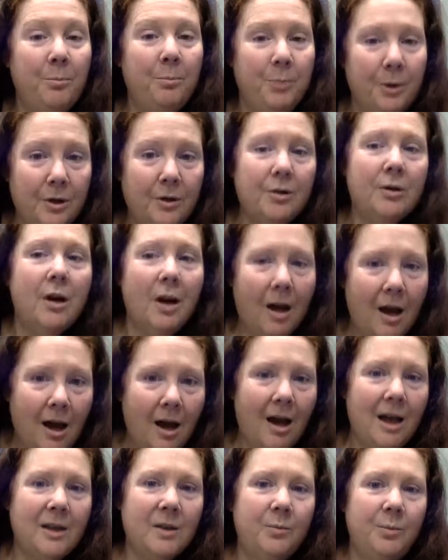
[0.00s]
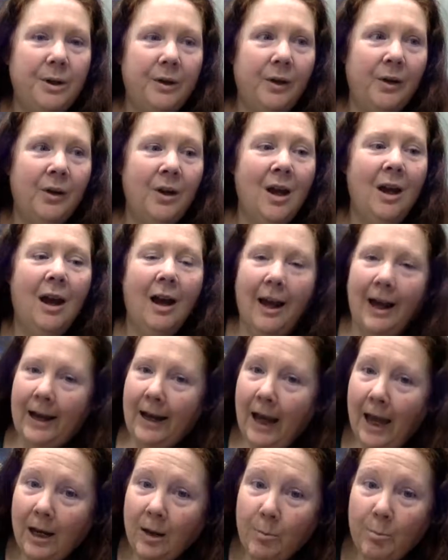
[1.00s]
Bill Cosby. I
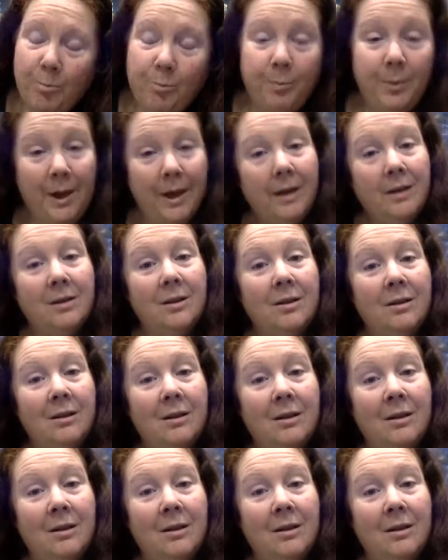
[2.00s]
got a bit